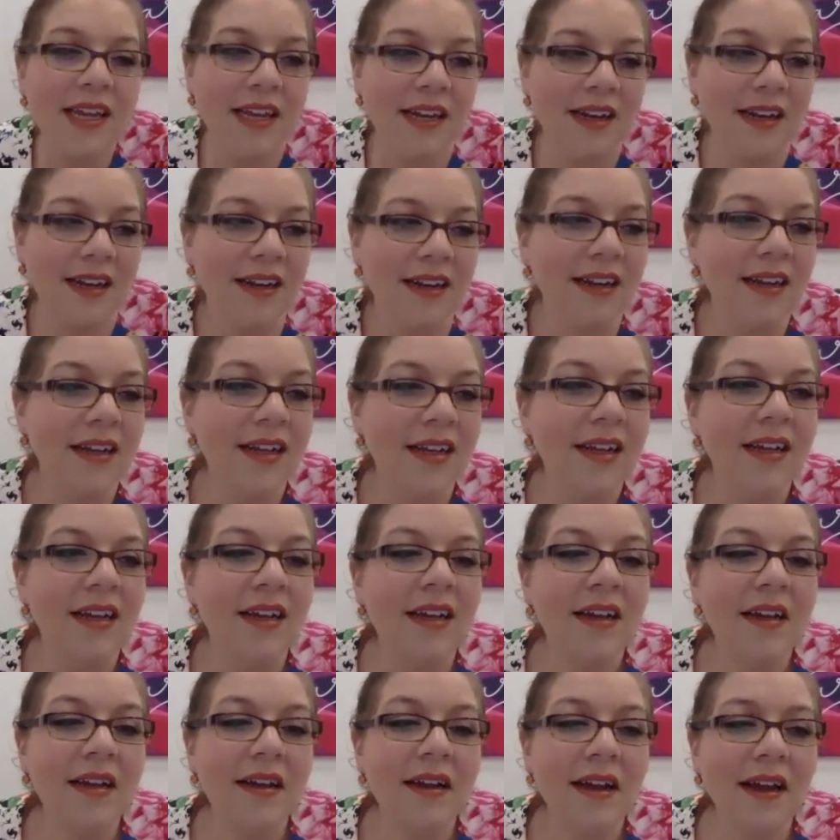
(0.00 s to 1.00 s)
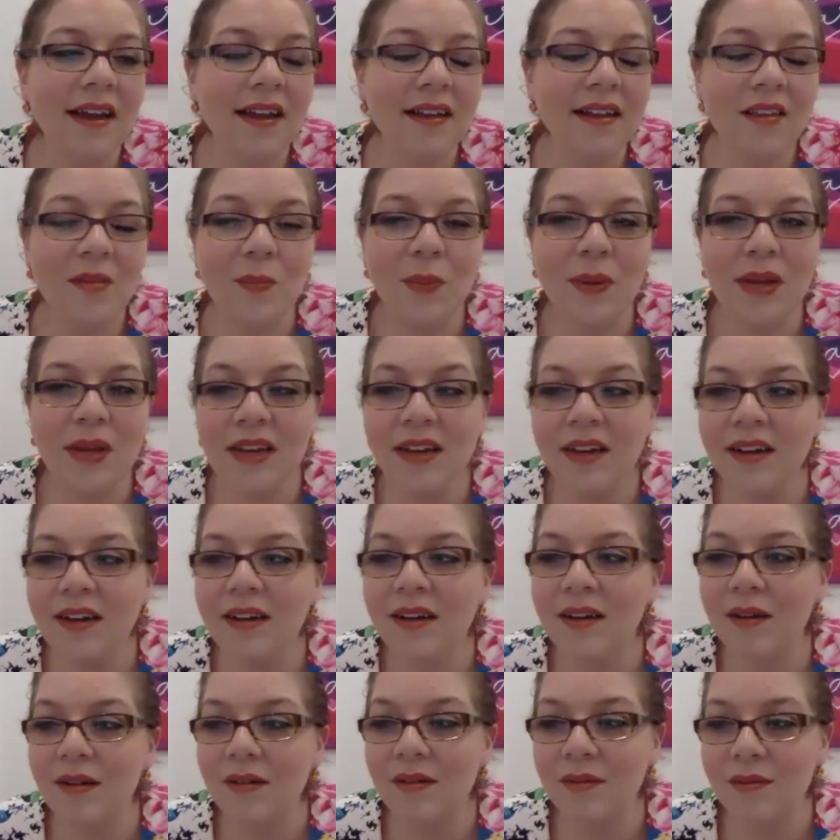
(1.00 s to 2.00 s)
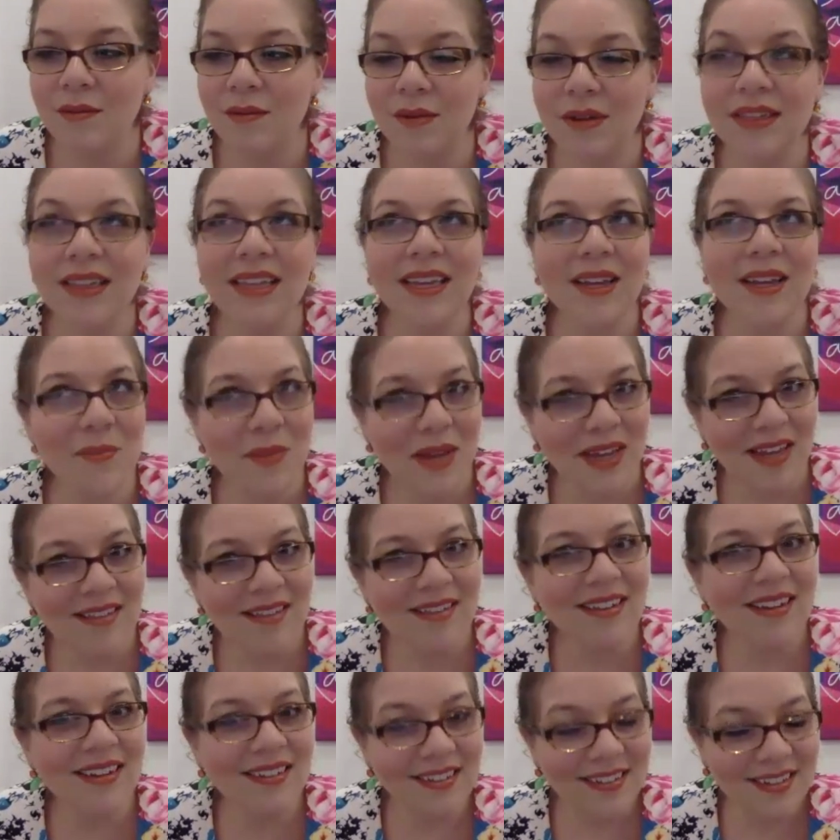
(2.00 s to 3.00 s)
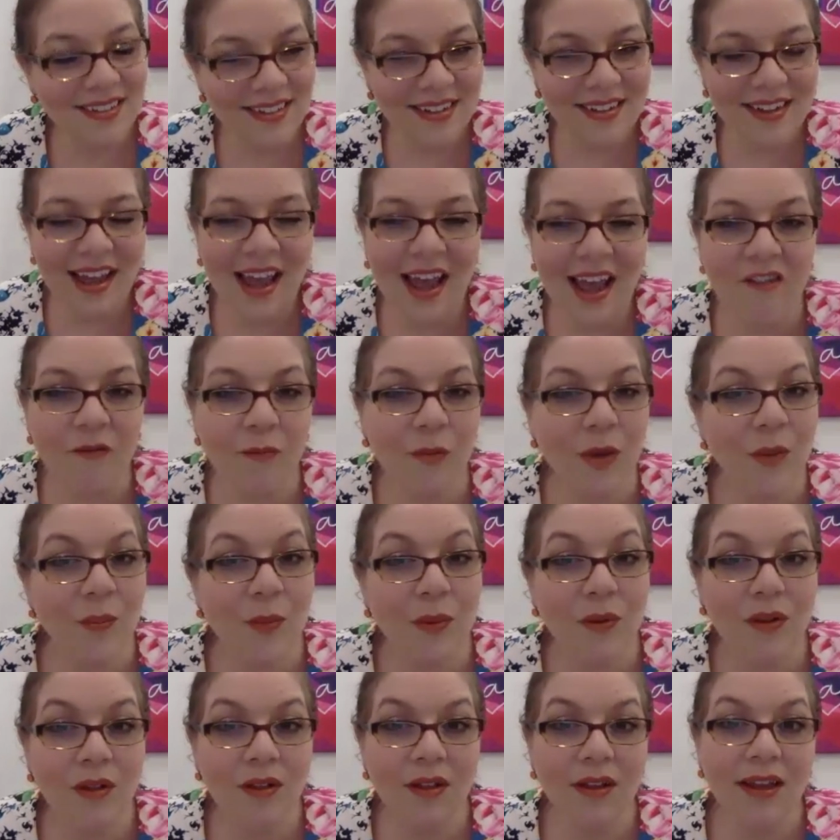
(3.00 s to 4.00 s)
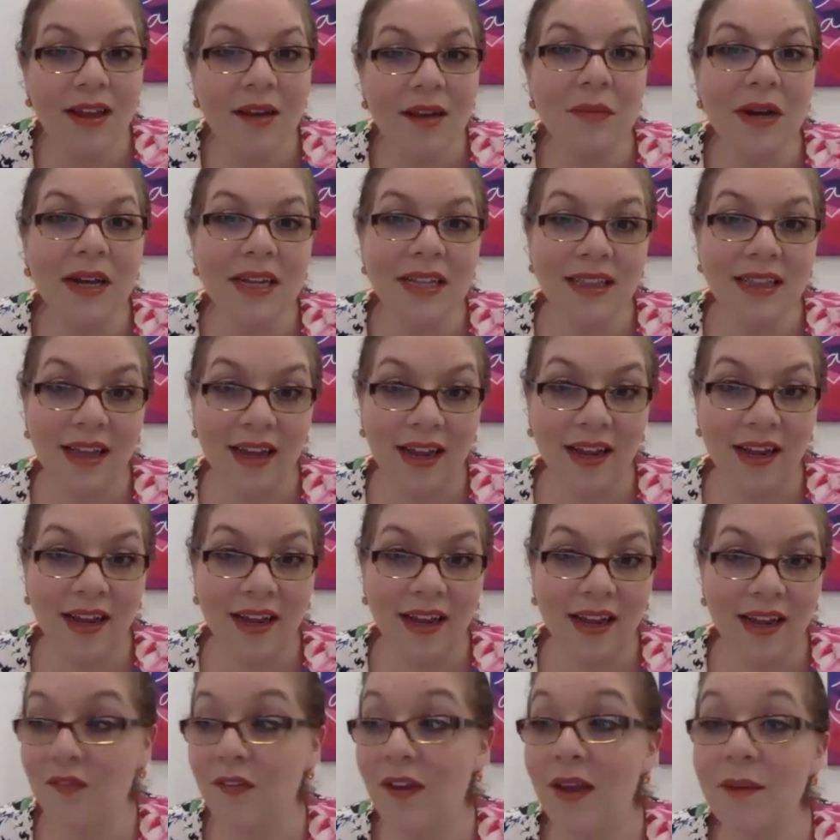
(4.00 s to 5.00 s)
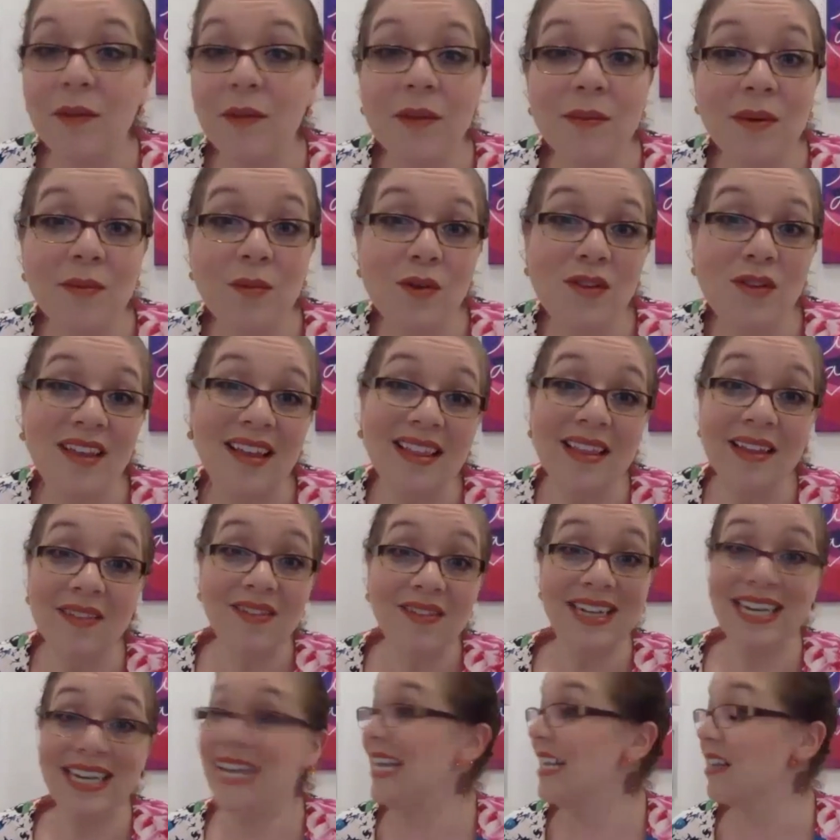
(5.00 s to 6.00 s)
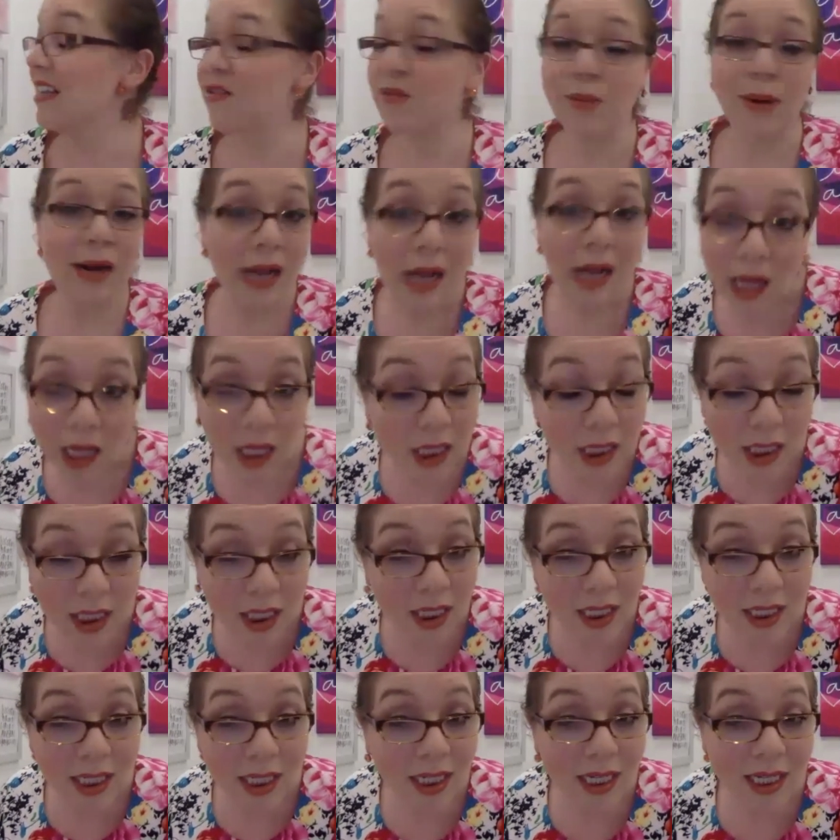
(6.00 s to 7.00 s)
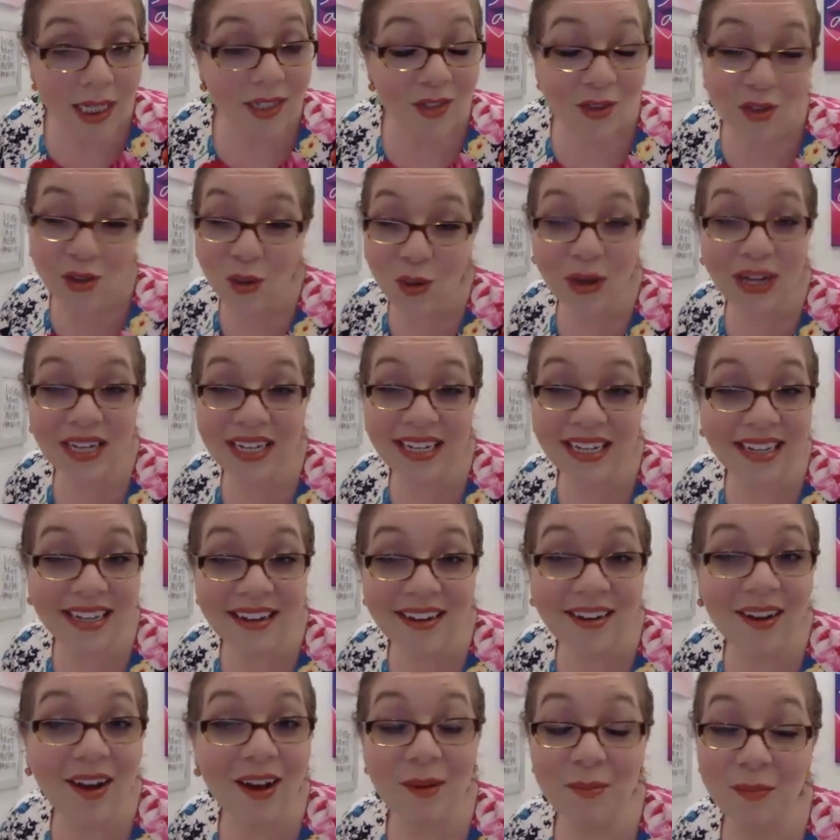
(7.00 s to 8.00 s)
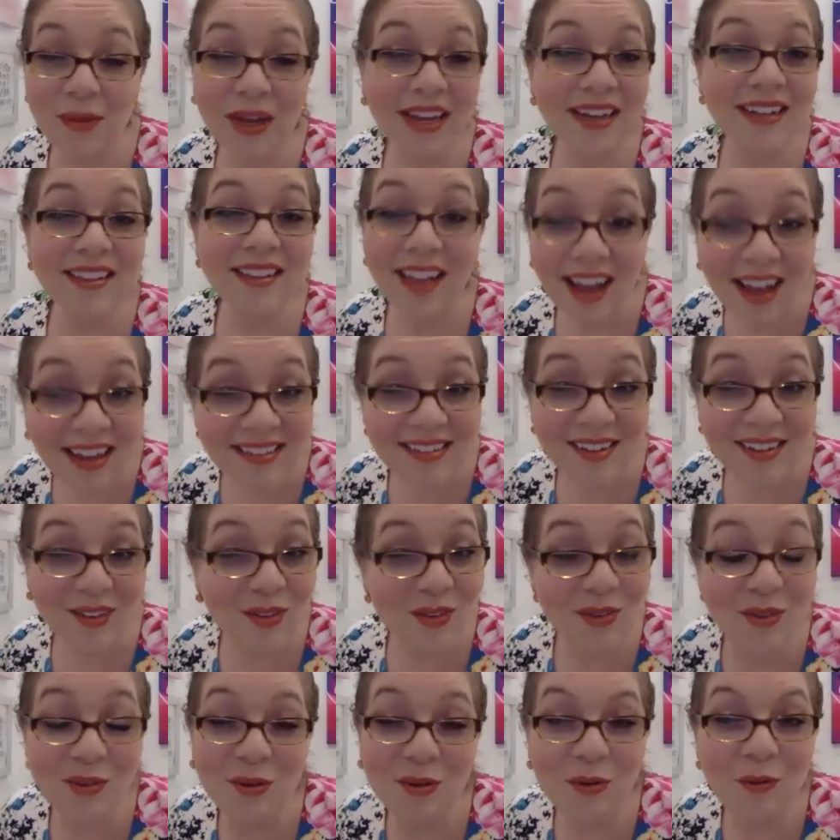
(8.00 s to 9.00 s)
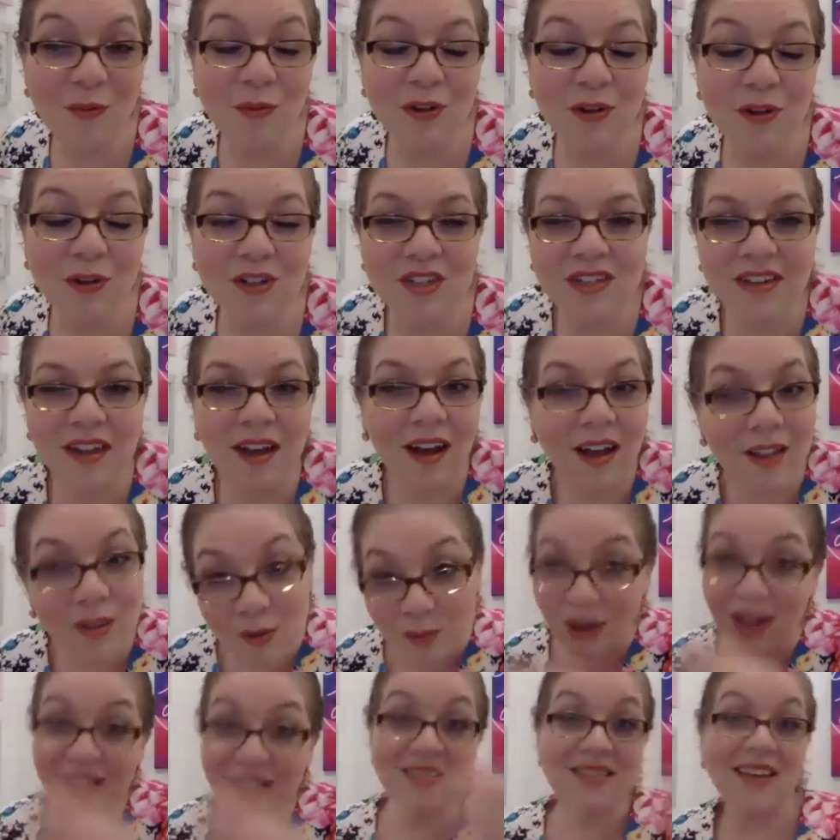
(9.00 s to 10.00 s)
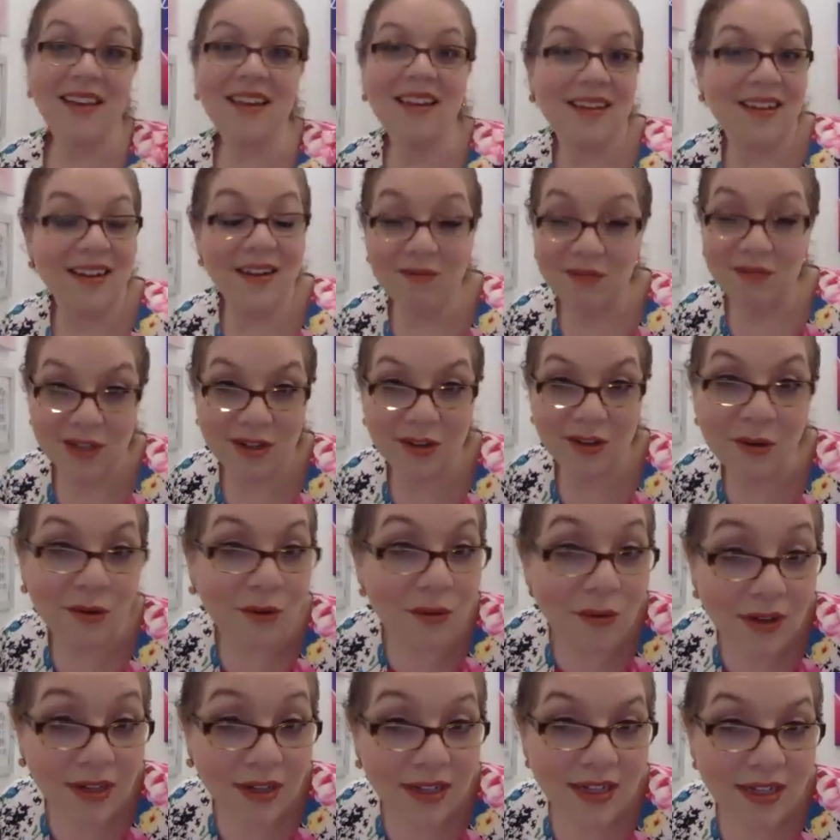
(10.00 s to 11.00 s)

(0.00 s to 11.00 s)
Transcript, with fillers: And it's been really amazing to have people in my life, like family members that live in Israel, join in on my class on Zoom, which otherwise they could never do.